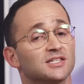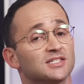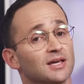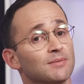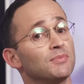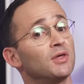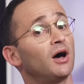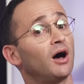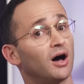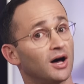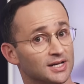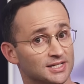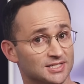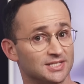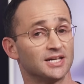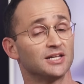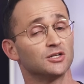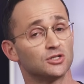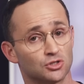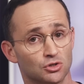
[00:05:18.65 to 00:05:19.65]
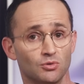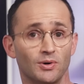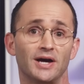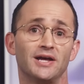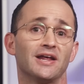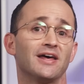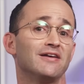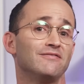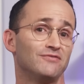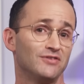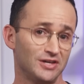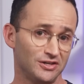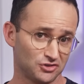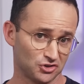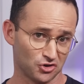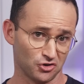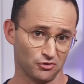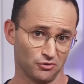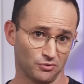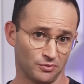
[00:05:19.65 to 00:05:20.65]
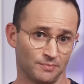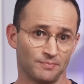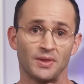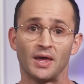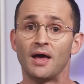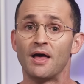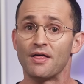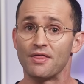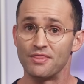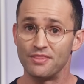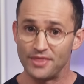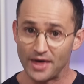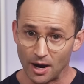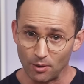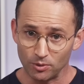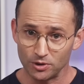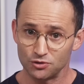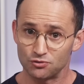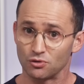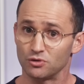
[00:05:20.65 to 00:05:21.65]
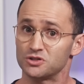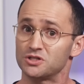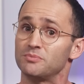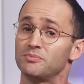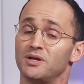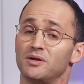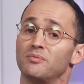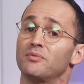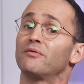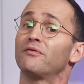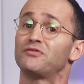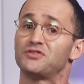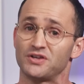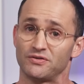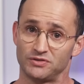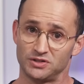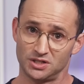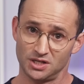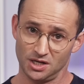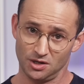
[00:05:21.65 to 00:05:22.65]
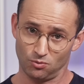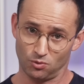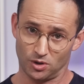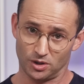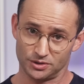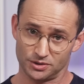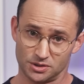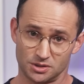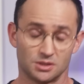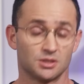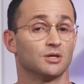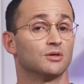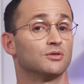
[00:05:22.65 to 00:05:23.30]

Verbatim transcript: except the highest end two eighty-eight V S K U. That one draws a minimum of seventeen watts.